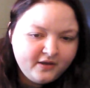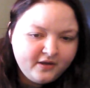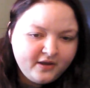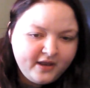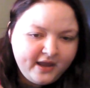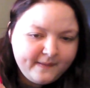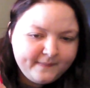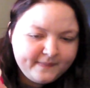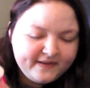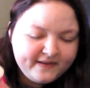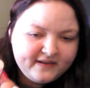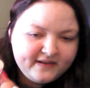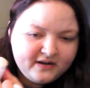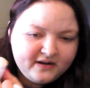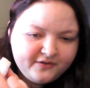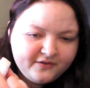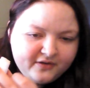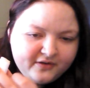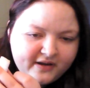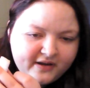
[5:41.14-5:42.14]
Hemp's is
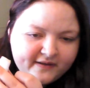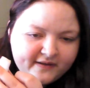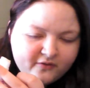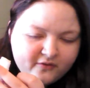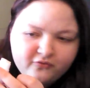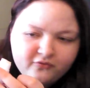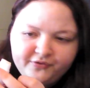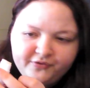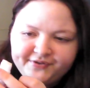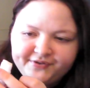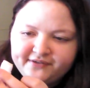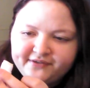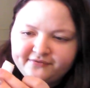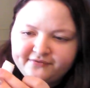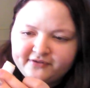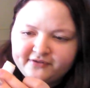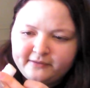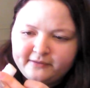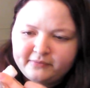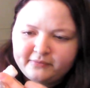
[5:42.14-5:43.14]
another nice
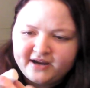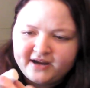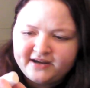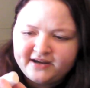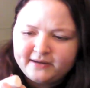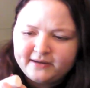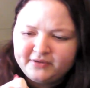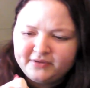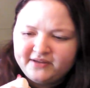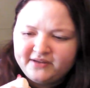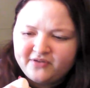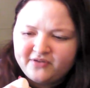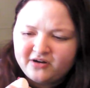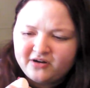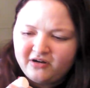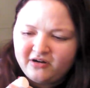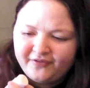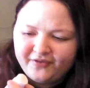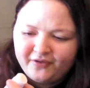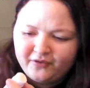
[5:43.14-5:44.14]
cruelty-free brand. I believe they're
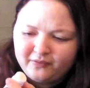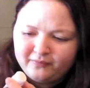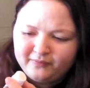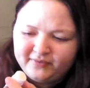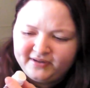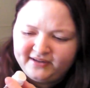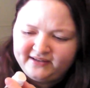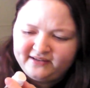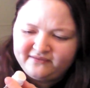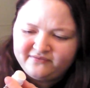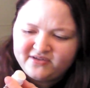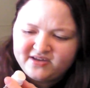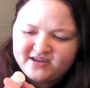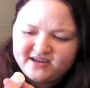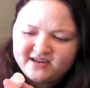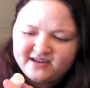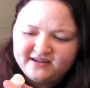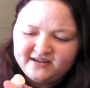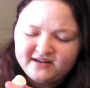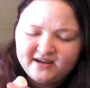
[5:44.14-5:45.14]
also completely
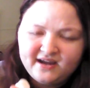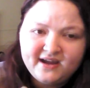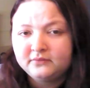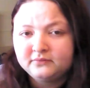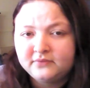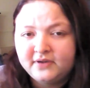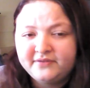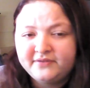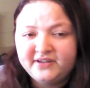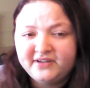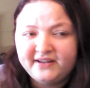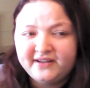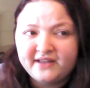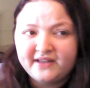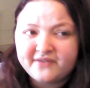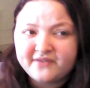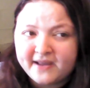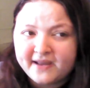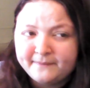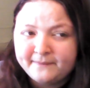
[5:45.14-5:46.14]
vegan. I really
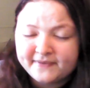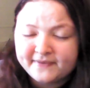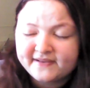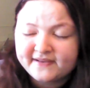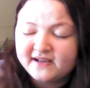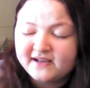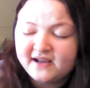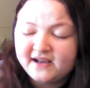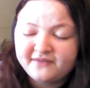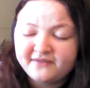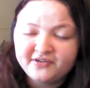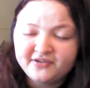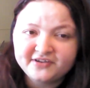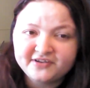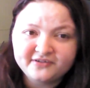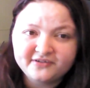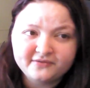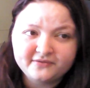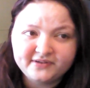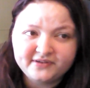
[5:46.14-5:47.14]
love Hemp's. I feel like
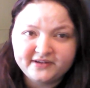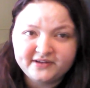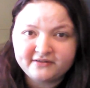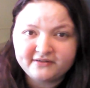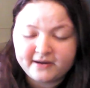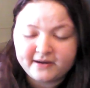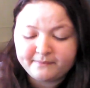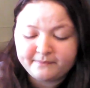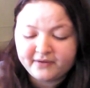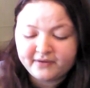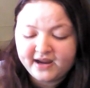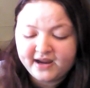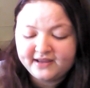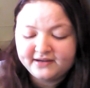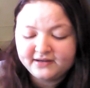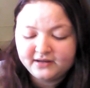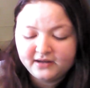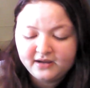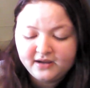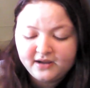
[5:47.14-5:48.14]
they're a really great
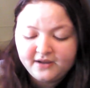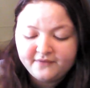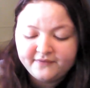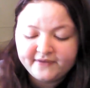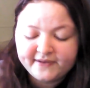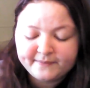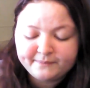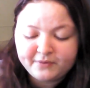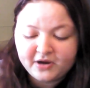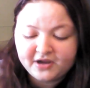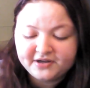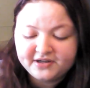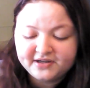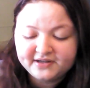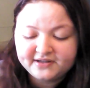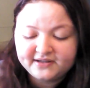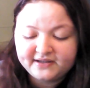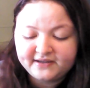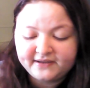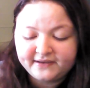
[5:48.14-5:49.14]
brand. This
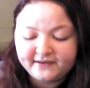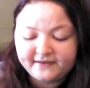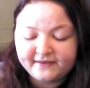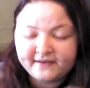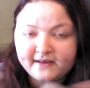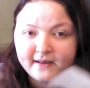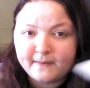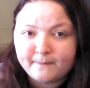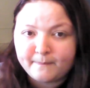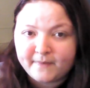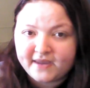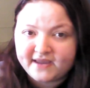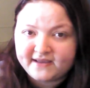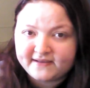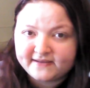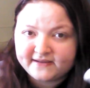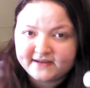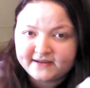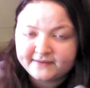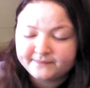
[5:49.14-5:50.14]
product is
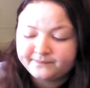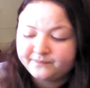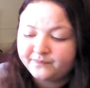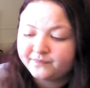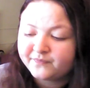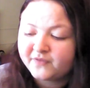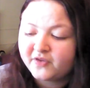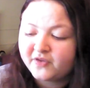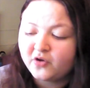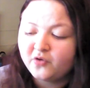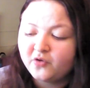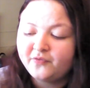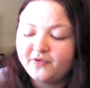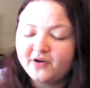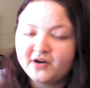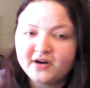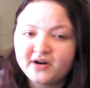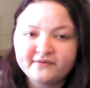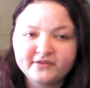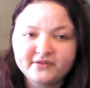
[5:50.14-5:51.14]
amazing. So
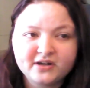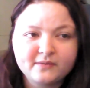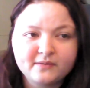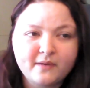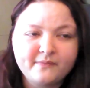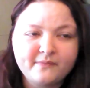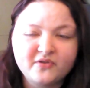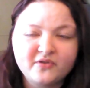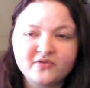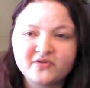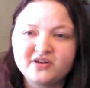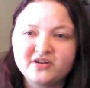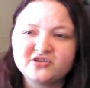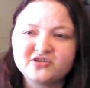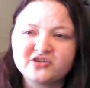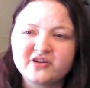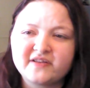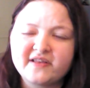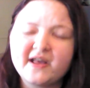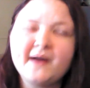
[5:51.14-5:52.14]
far, every time I've used it, it's
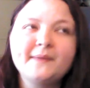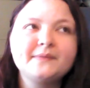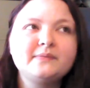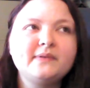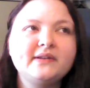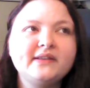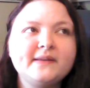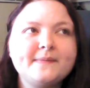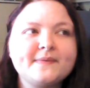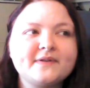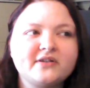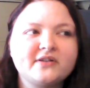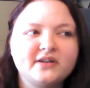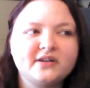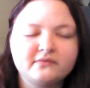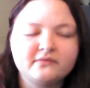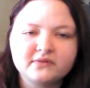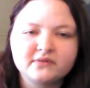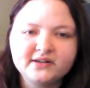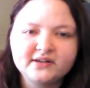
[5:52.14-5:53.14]
just helped. My lips are
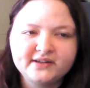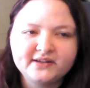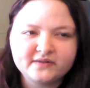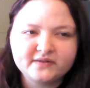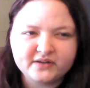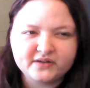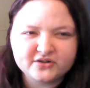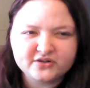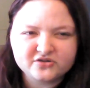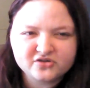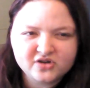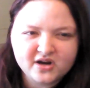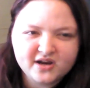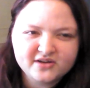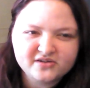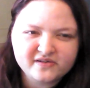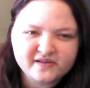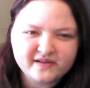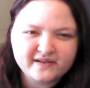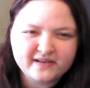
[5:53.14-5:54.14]
getting really, really dry
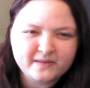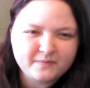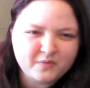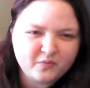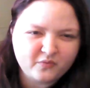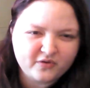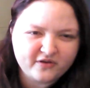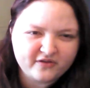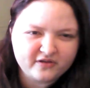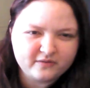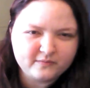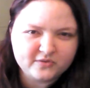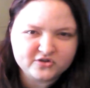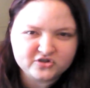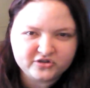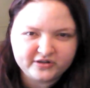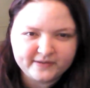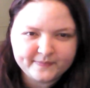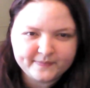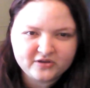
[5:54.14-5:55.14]
just because I've been wearing so much
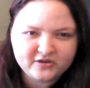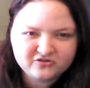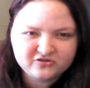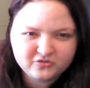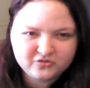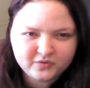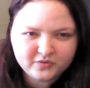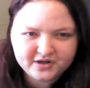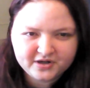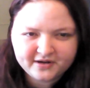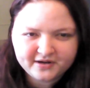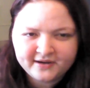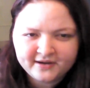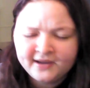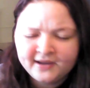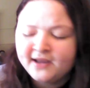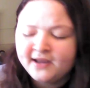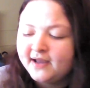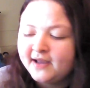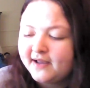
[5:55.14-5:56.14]
lipstick to work.
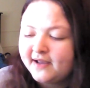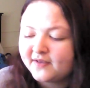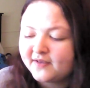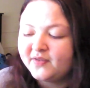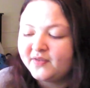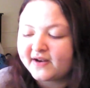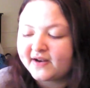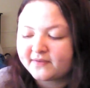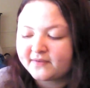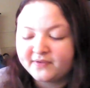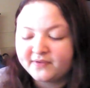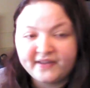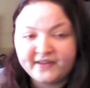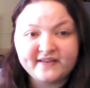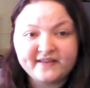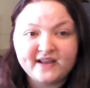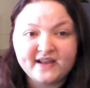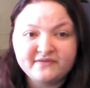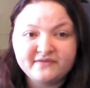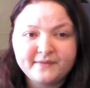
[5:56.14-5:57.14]
So that's really
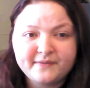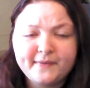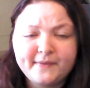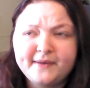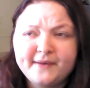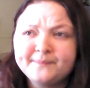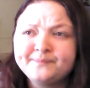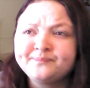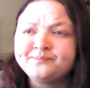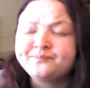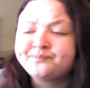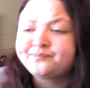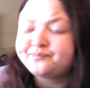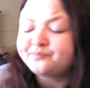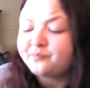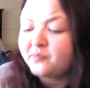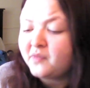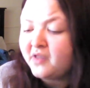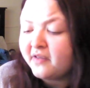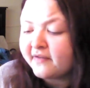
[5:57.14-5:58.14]
saving me.
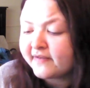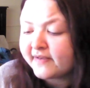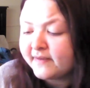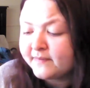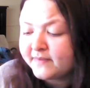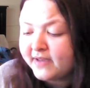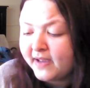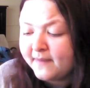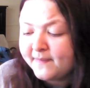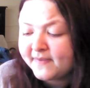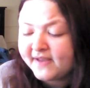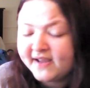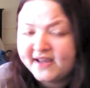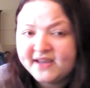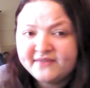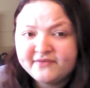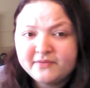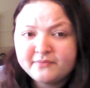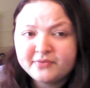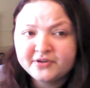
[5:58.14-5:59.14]
Sometimes I
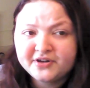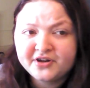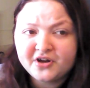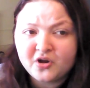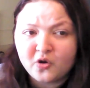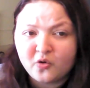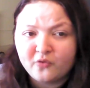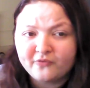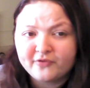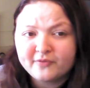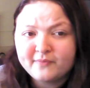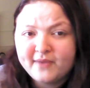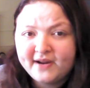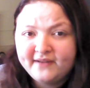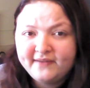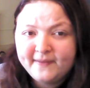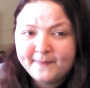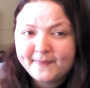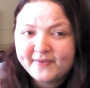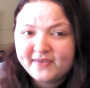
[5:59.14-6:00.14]
even put it over my
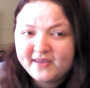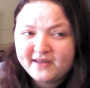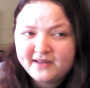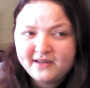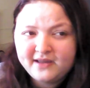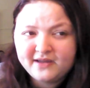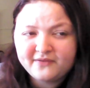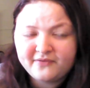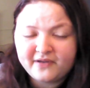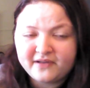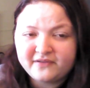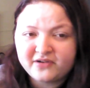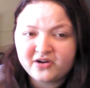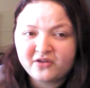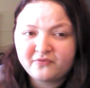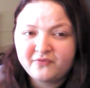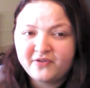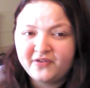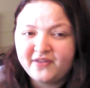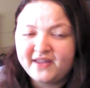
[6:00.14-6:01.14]
lipstick if I
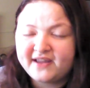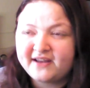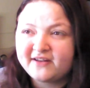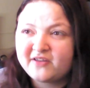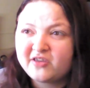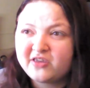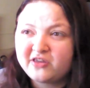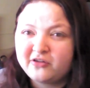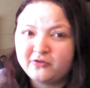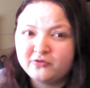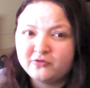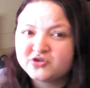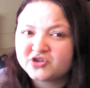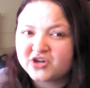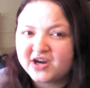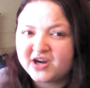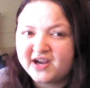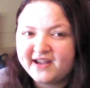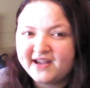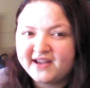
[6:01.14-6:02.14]
just feel like it's too
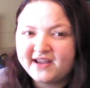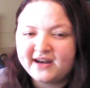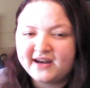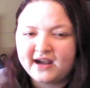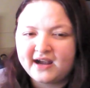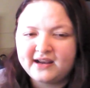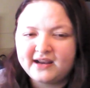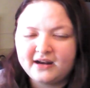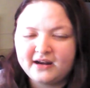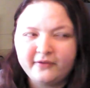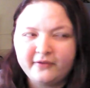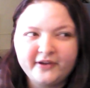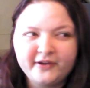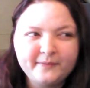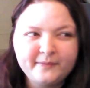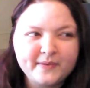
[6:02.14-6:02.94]
dry and I need a little